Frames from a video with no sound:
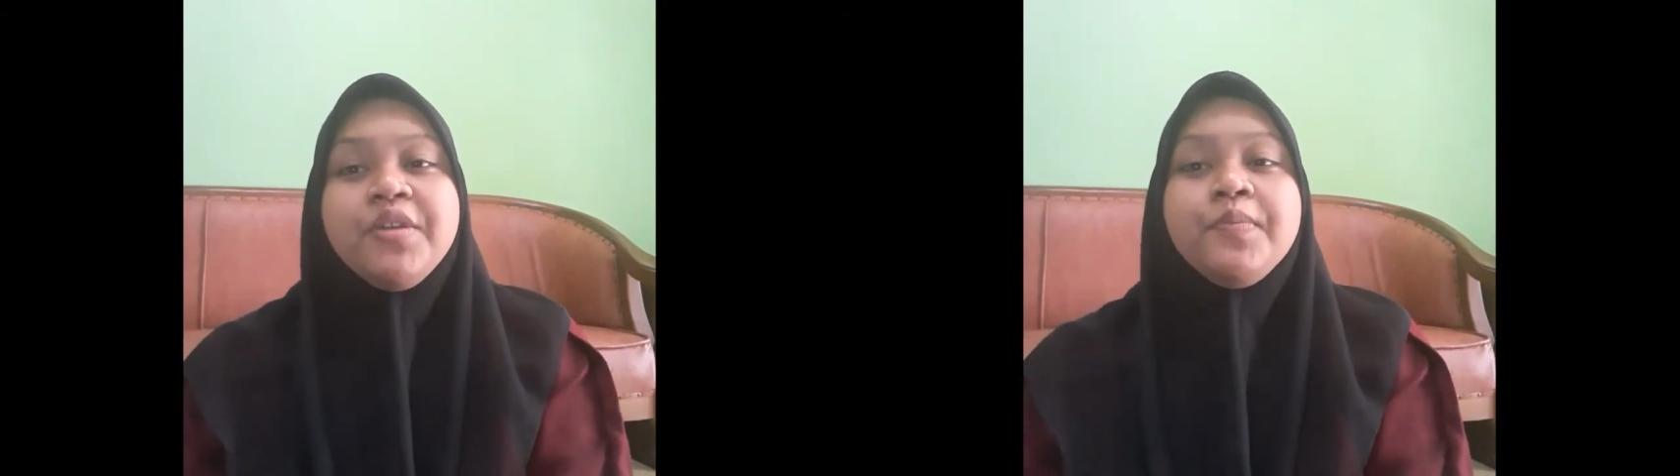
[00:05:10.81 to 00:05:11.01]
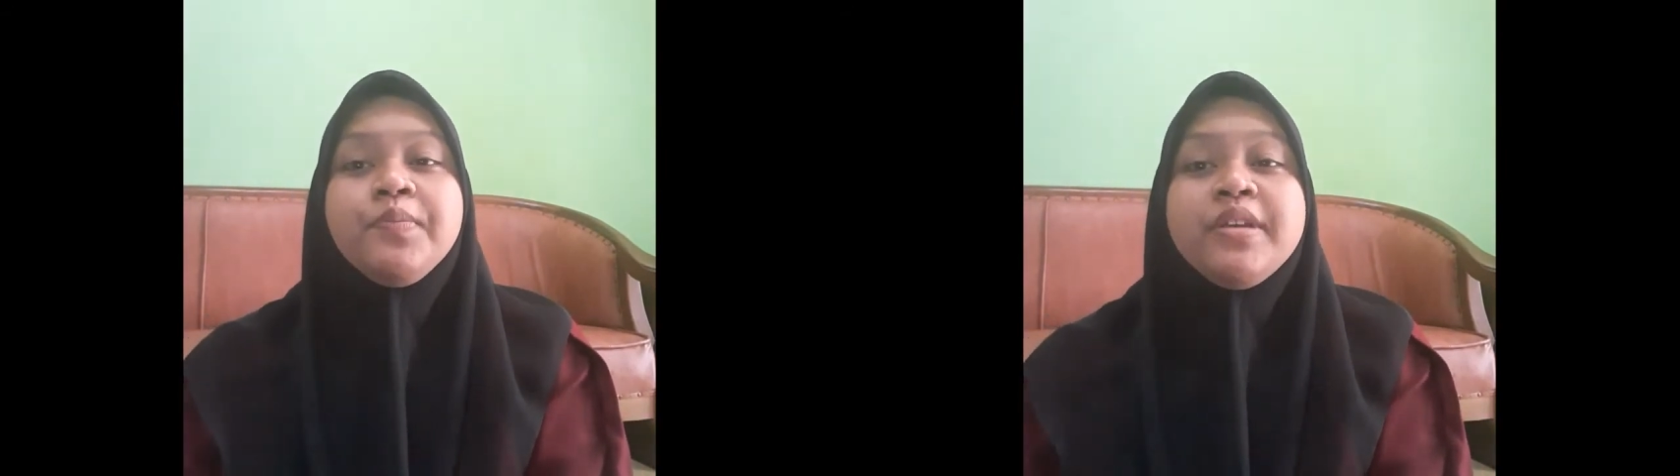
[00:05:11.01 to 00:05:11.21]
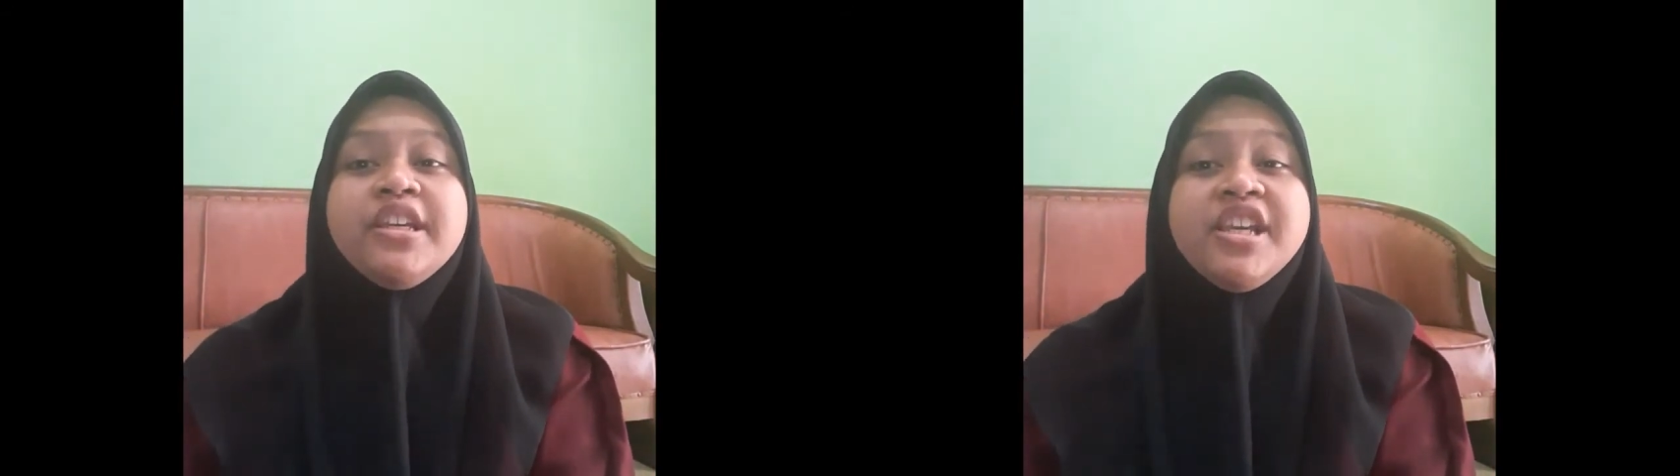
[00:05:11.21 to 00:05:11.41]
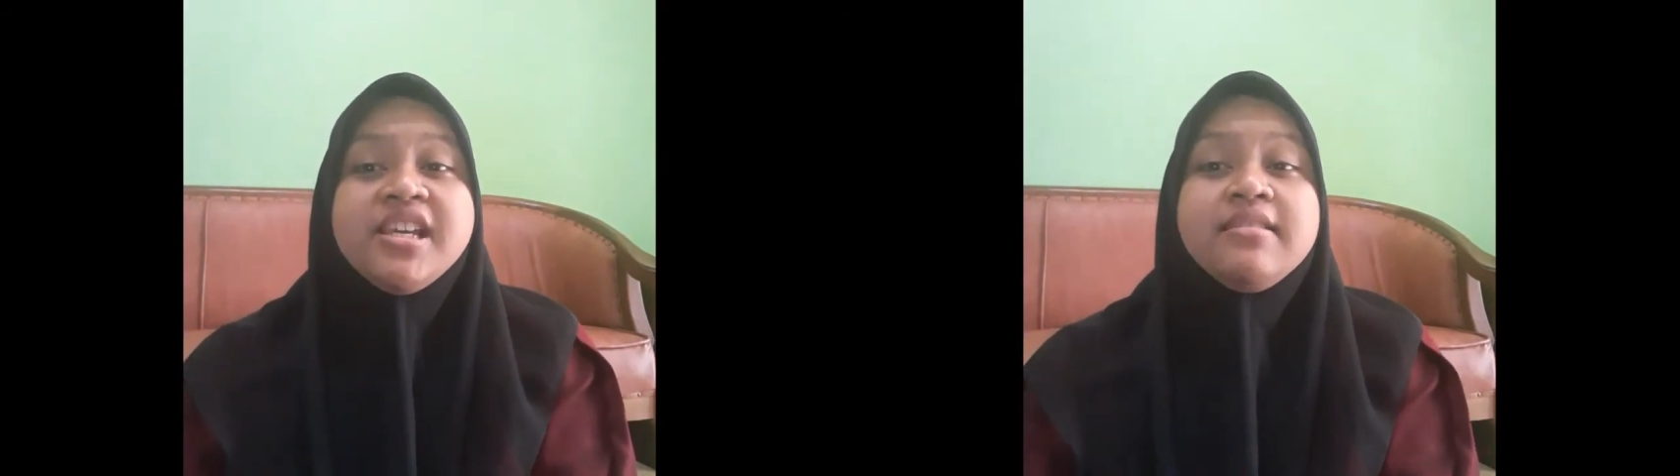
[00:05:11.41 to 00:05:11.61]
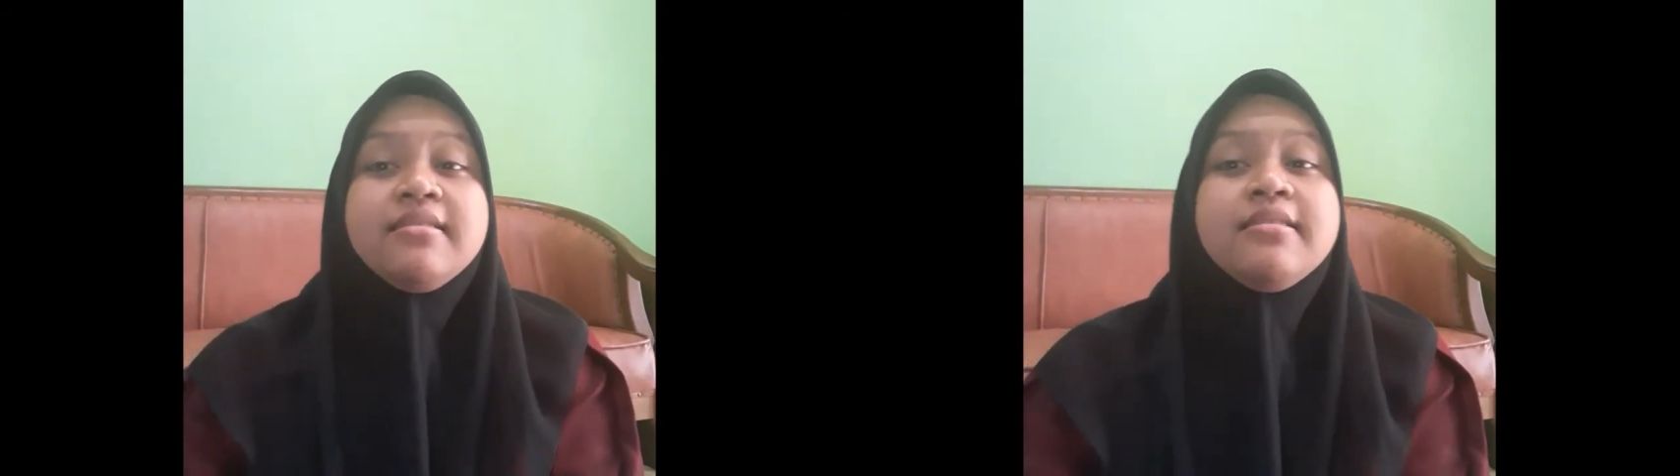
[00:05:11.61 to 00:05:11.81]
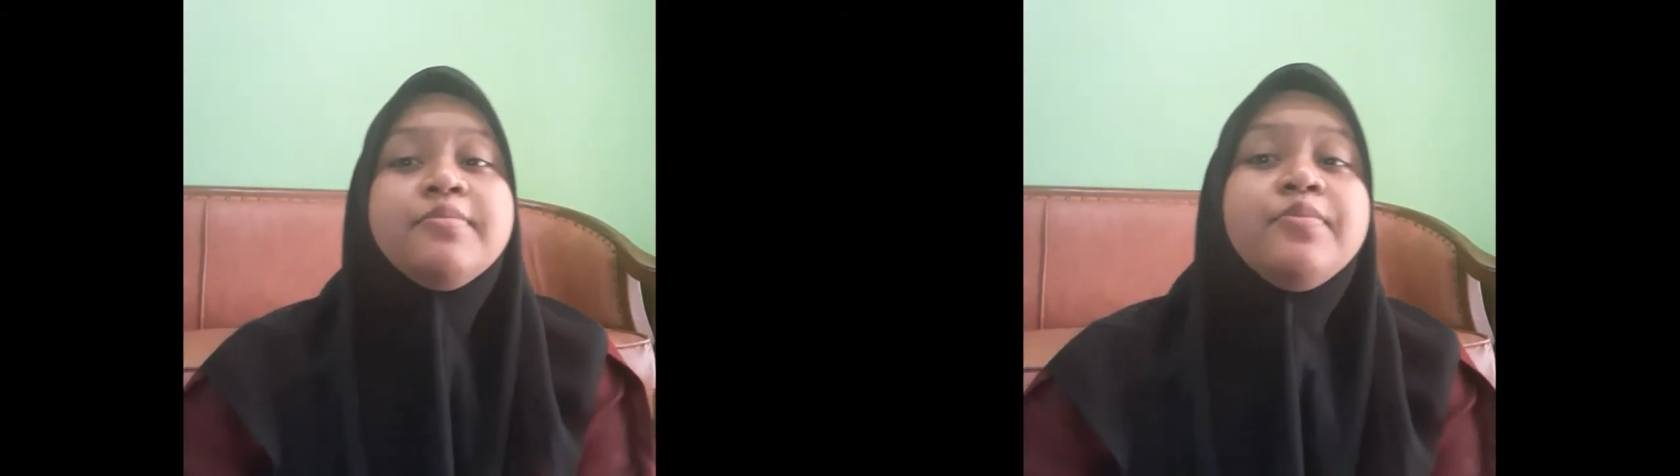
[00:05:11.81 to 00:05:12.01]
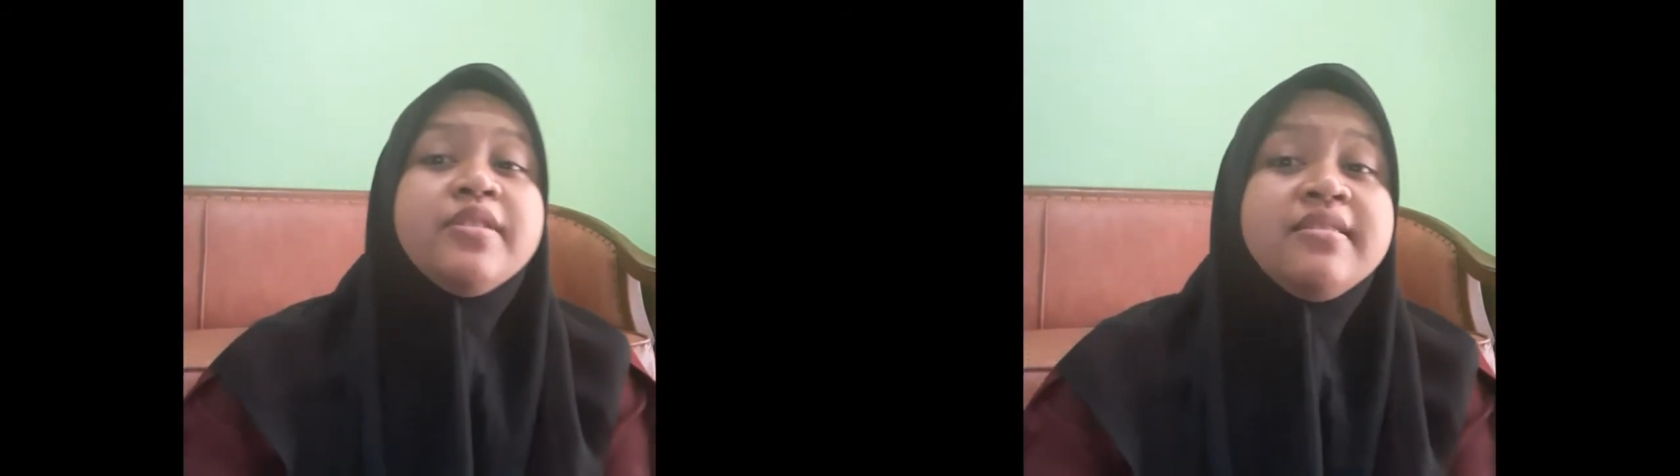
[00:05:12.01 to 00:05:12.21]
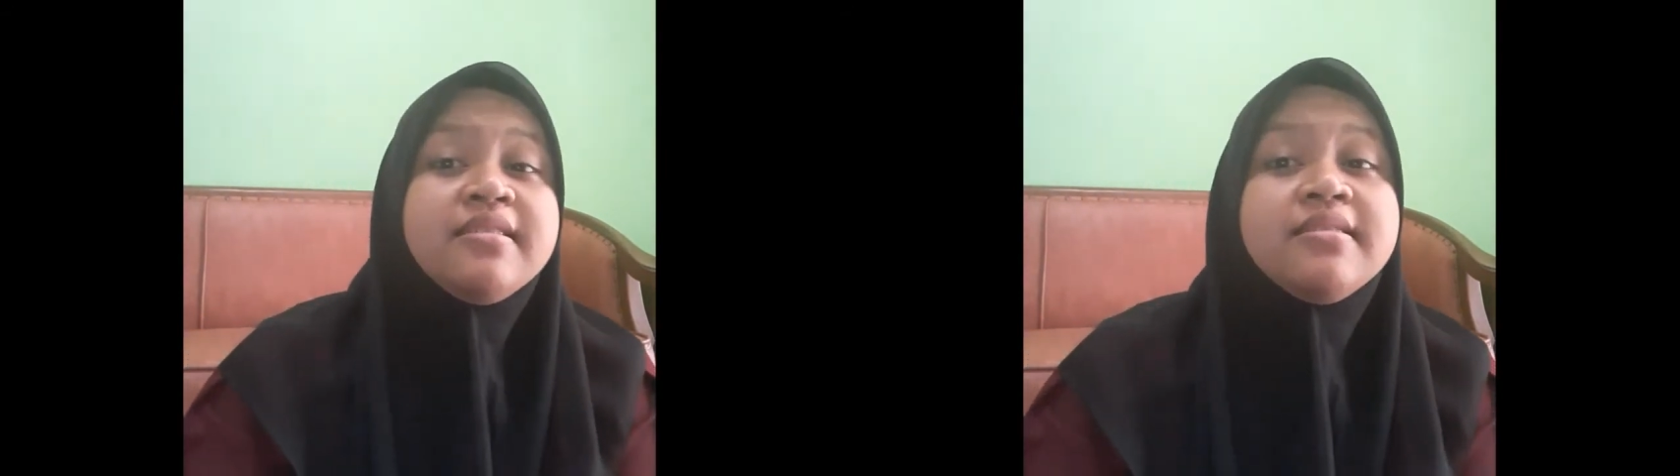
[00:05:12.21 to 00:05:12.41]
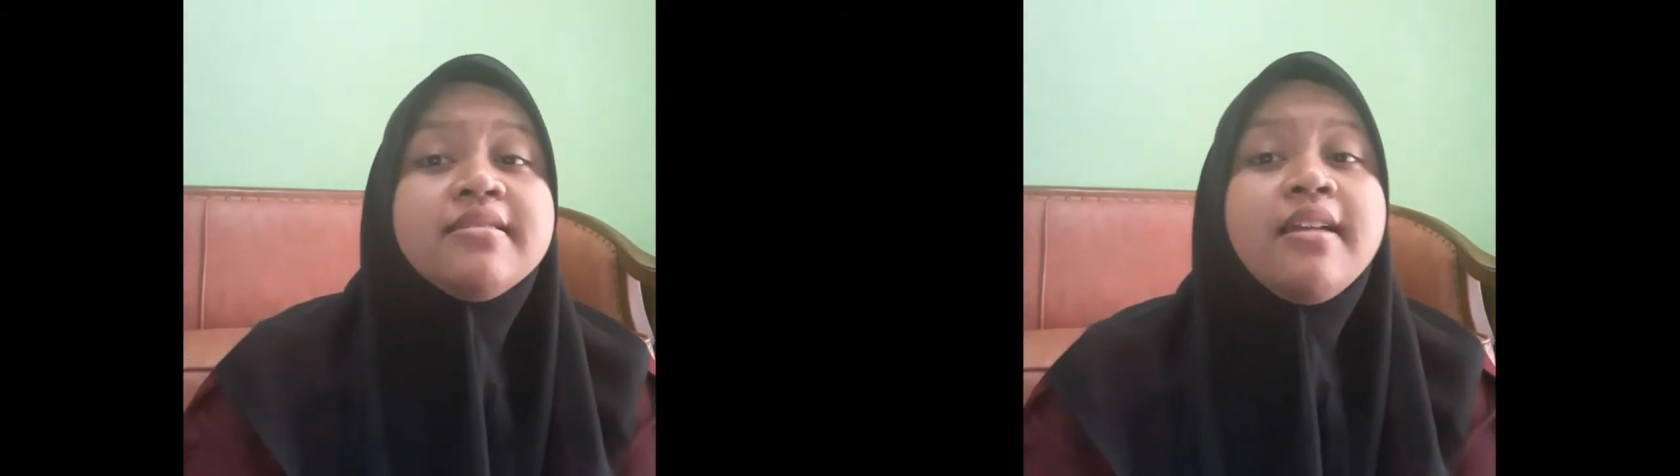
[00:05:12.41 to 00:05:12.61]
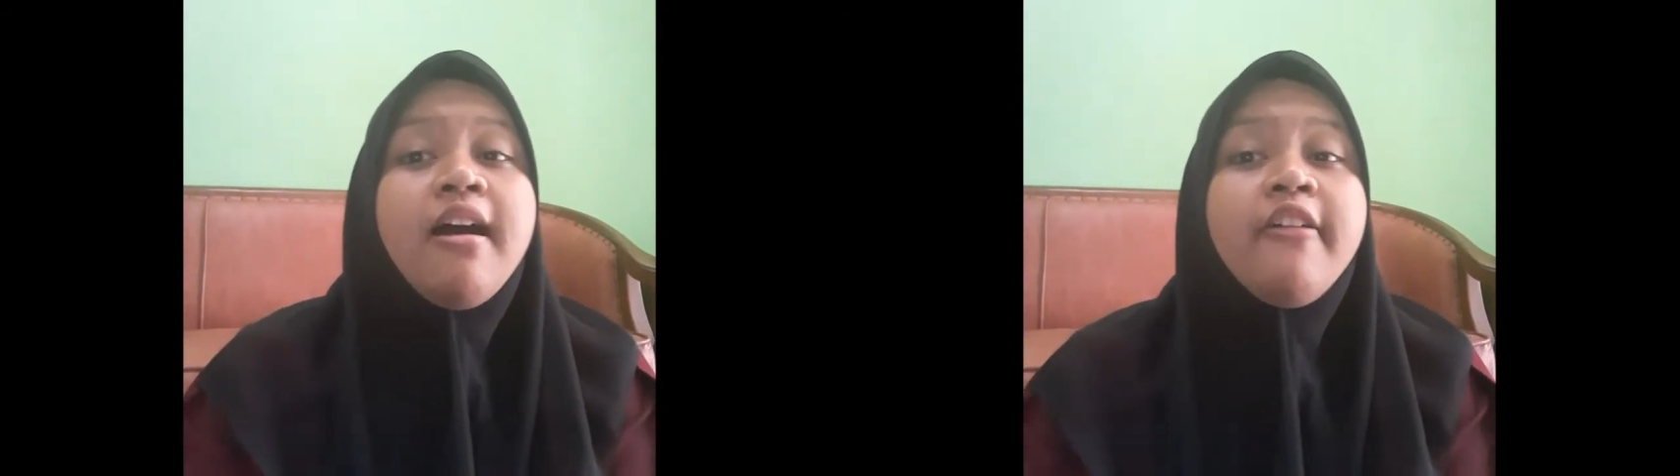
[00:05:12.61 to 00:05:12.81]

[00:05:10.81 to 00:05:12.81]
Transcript: implicates the presence